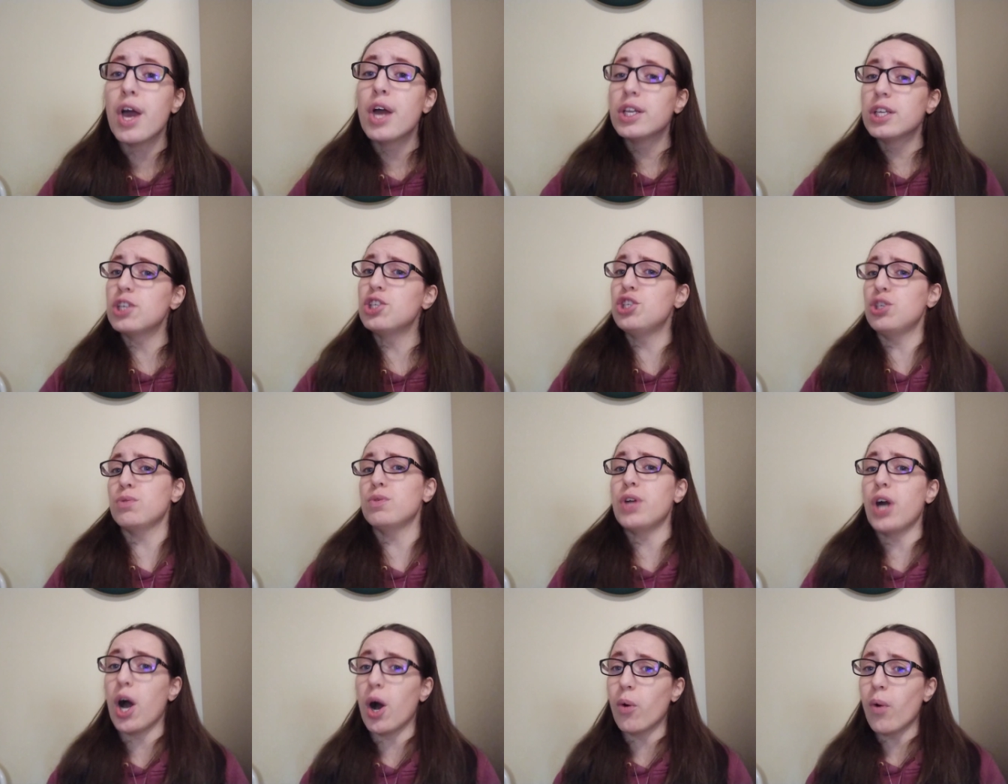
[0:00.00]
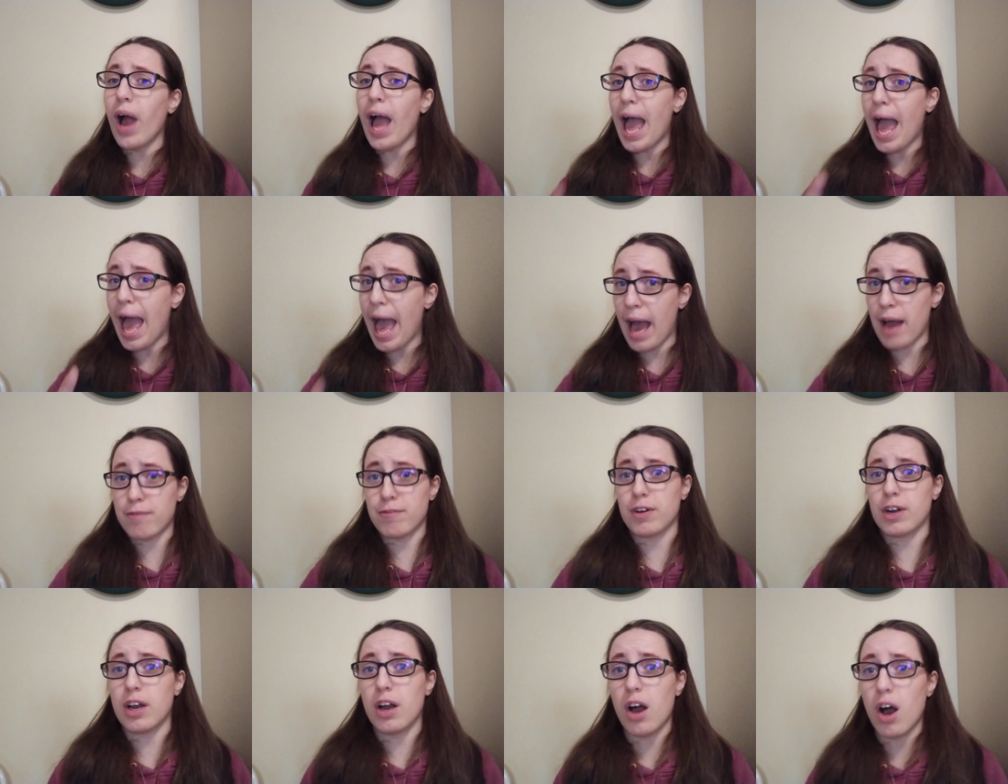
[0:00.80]
Did you know
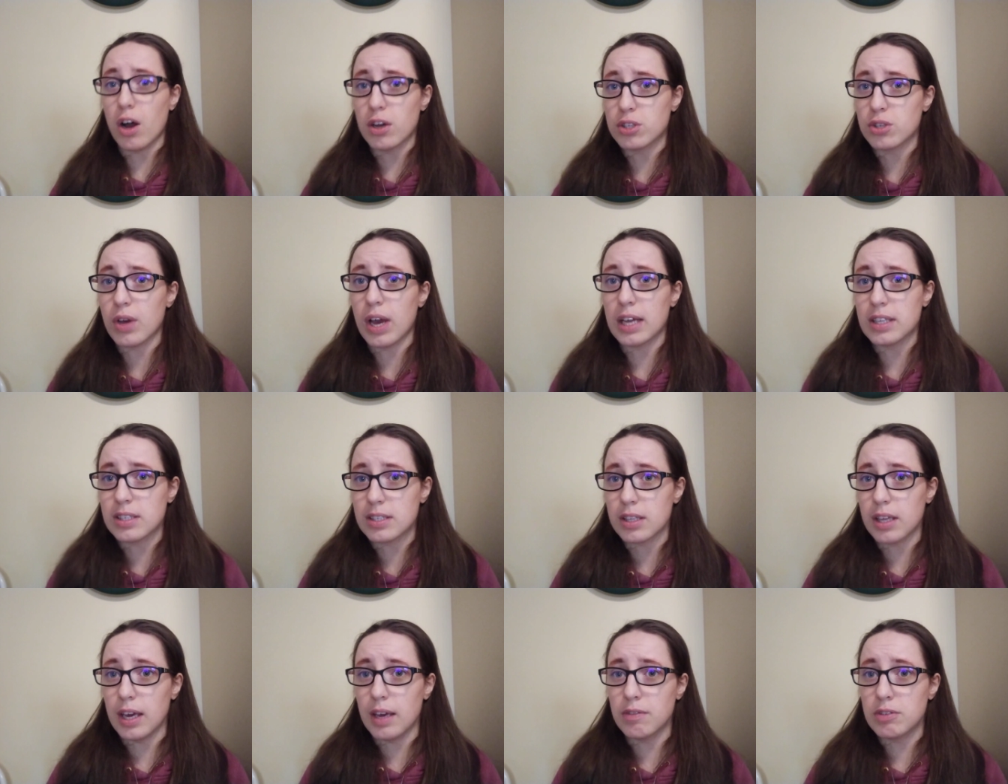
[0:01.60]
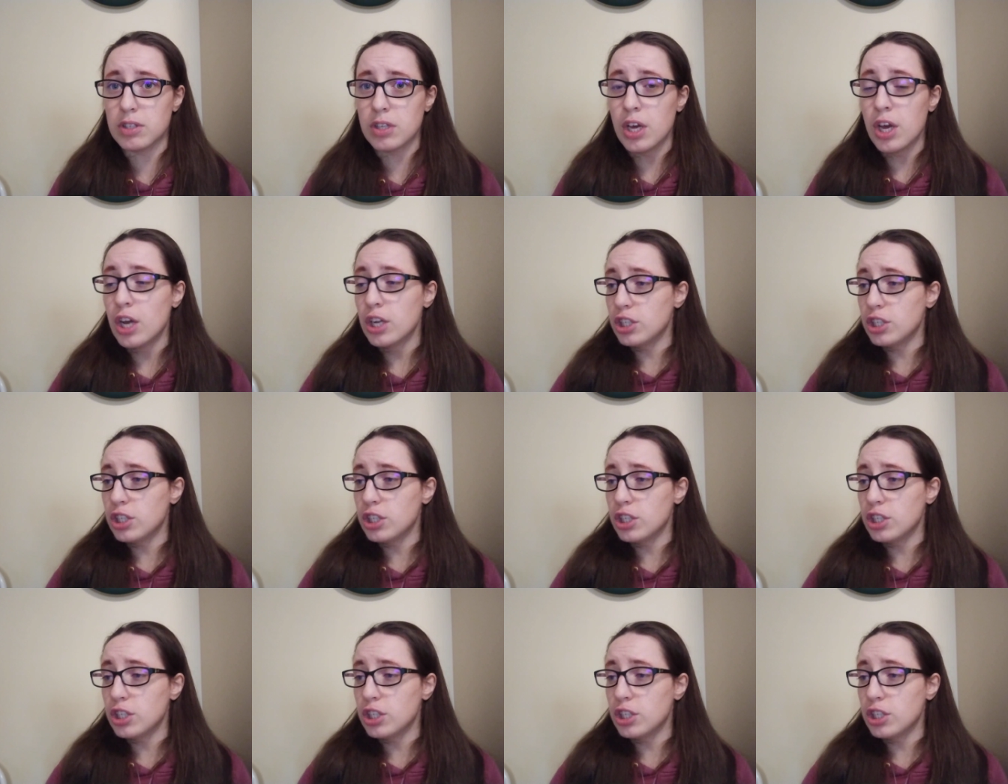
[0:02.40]
Africa also had slaves?